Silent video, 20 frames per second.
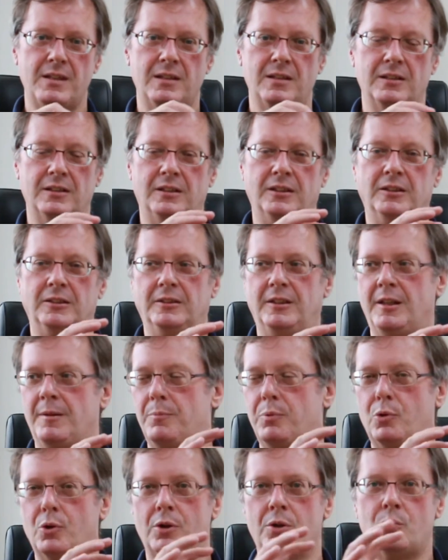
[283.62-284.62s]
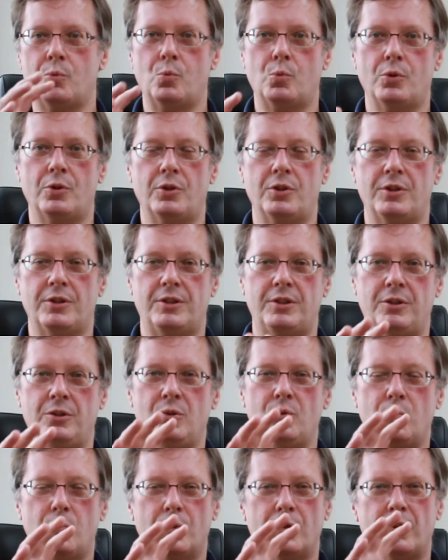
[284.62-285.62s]
an important word, new
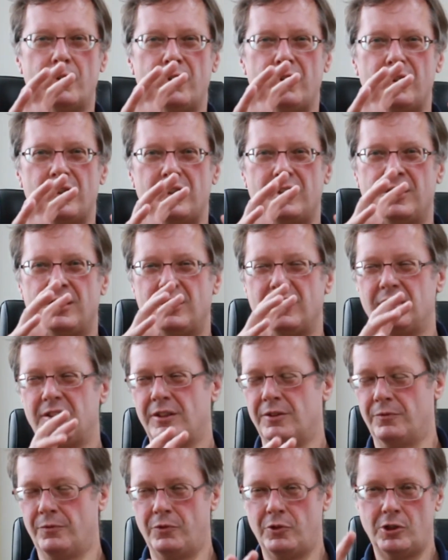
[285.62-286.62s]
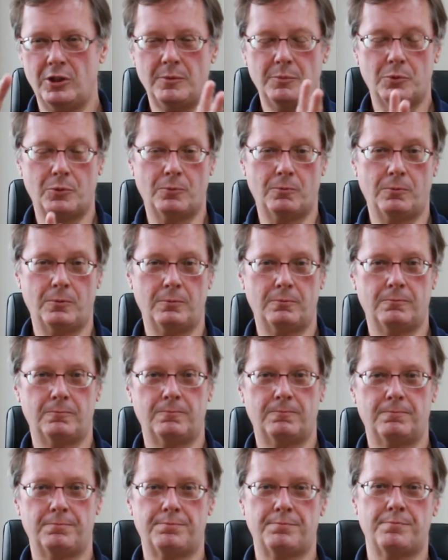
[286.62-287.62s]
word, your verb, or
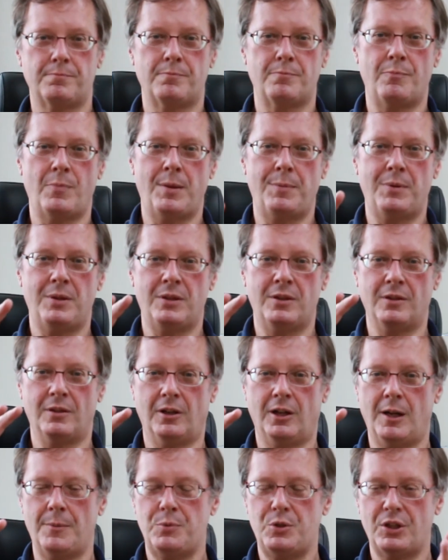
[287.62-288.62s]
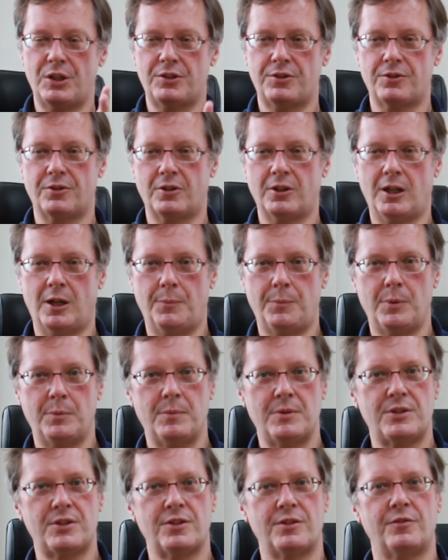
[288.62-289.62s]
maybe the objects or
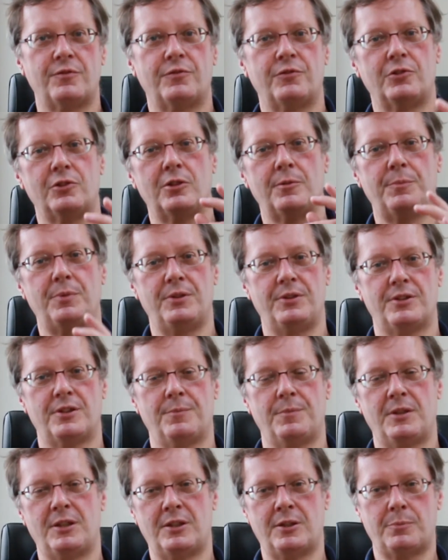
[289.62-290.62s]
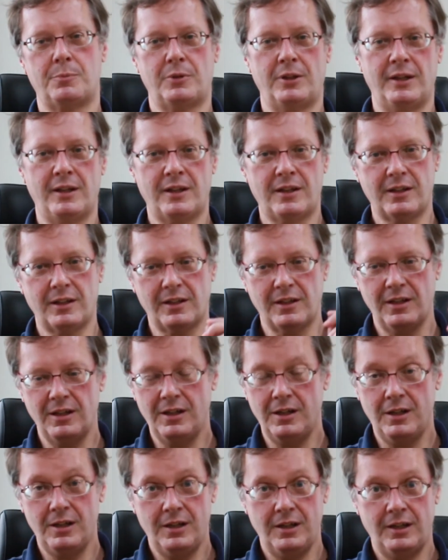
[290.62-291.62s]
complements of the verb and something in the predicate.
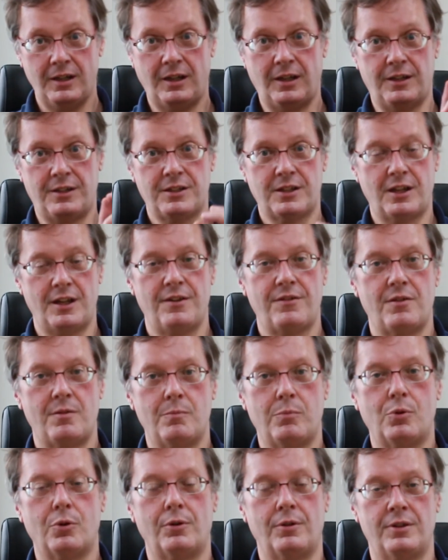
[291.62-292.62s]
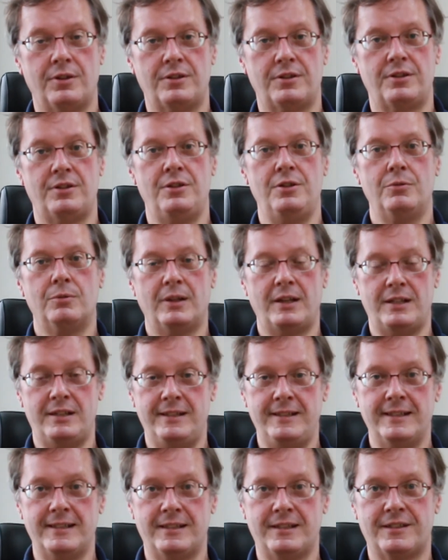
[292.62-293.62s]
It's kind of the important new
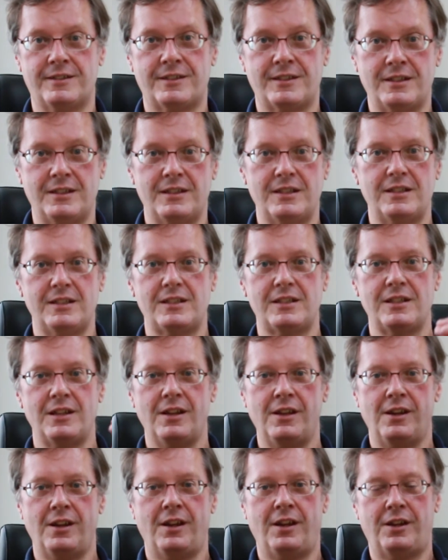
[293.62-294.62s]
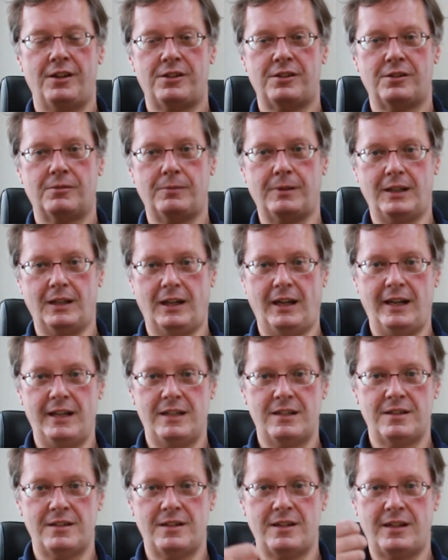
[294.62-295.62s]
idea in the sentence, and so we
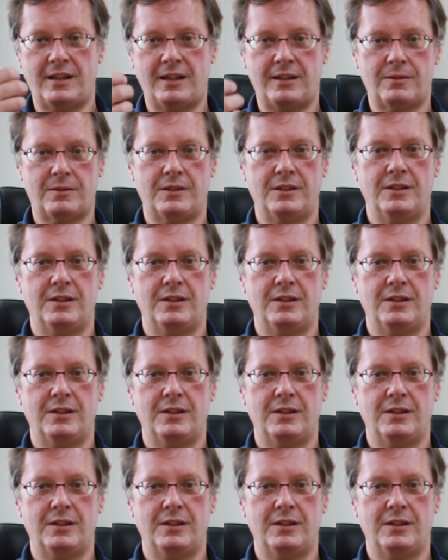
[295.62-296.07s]
heighten that,